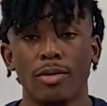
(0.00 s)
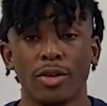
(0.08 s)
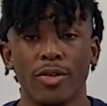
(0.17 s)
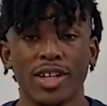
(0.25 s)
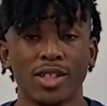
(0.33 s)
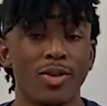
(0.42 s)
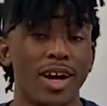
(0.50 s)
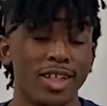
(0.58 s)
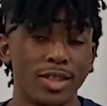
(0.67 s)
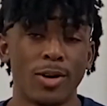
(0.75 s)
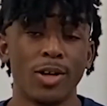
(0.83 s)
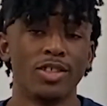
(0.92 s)
The reason why
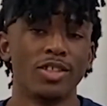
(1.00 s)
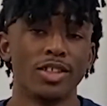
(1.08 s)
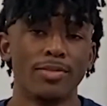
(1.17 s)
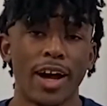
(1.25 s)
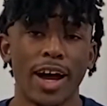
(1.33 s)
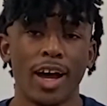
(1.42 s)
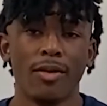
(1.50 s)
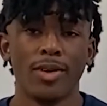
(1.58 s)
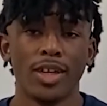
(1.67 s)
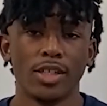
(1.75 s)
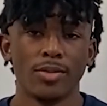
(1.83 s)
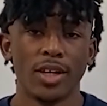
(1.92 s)
this poster is behind
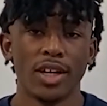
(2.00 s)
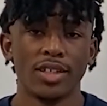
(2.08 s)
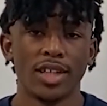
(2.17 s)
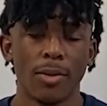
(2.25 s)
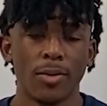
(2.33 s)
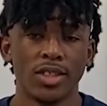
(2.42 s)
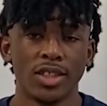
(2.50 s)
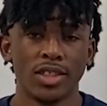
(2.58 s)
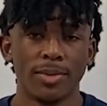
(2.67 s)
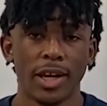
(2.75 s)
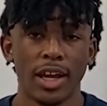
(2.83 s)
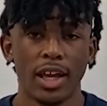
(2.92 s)
me is because I
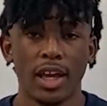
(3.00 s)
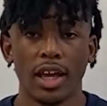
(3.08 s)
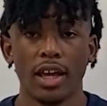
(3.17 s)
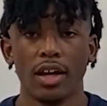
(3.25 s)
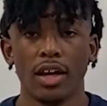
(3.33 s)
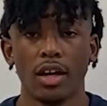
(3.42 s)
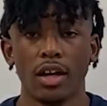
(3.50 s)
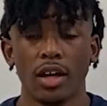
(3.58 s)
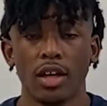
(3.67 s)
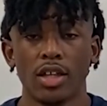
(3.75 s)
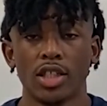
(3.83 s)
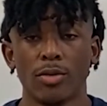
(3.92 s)
participated in
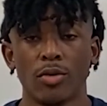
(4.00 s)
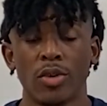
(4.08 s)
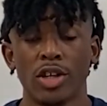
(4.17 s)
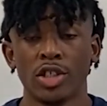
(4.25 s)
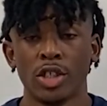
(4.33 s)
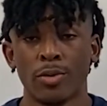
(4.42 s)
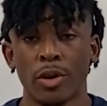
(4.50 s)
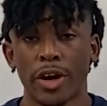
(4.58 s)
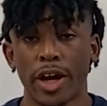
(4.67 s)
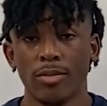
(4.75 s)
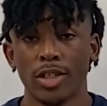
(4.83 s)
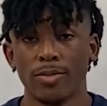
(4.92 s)
a summer research
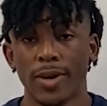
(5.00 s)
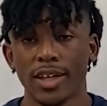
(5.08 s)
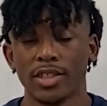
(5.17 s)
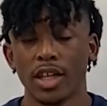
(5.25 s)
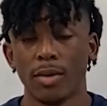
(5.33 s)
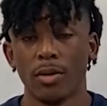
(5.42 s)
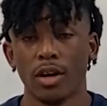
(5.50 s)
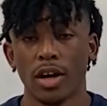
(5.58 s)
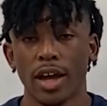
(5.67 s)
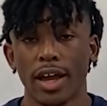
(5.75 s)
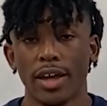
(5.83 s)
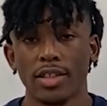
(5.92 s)
program this past summer
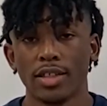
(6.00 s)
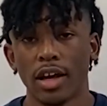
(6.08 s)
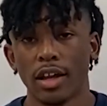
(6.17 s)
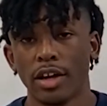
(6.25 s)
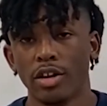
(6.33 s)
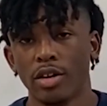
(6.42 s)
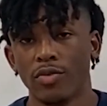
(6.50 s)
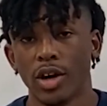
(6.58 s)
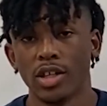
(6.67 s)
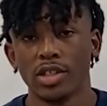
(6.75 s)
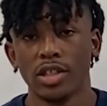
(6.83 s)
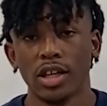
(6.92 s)
at East Carolina
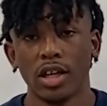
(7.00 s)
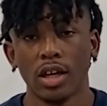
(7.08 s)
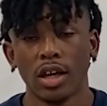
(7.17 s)
University.